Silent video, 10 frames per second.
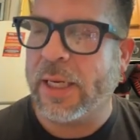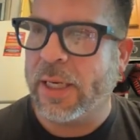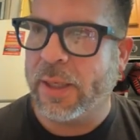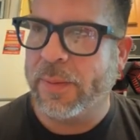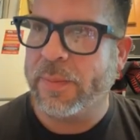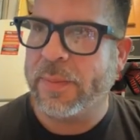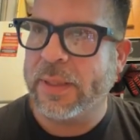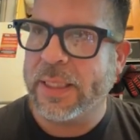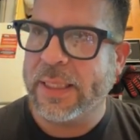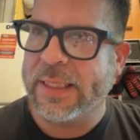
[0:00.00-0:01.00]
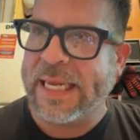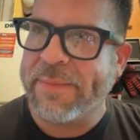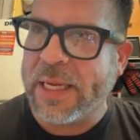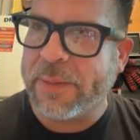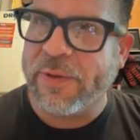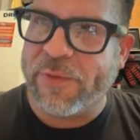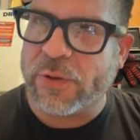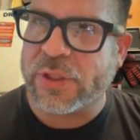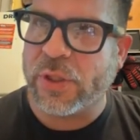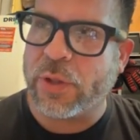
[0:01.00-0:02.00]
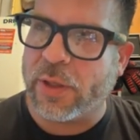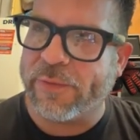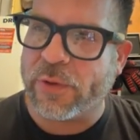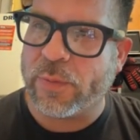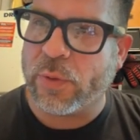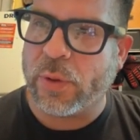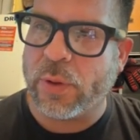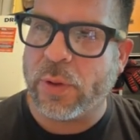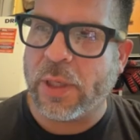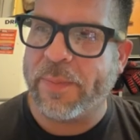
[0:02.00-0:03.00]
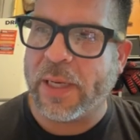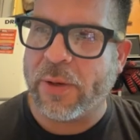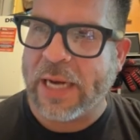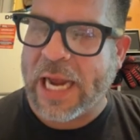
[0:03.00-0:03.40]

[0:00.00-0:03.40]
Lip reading: um, they make me feel so comfortable about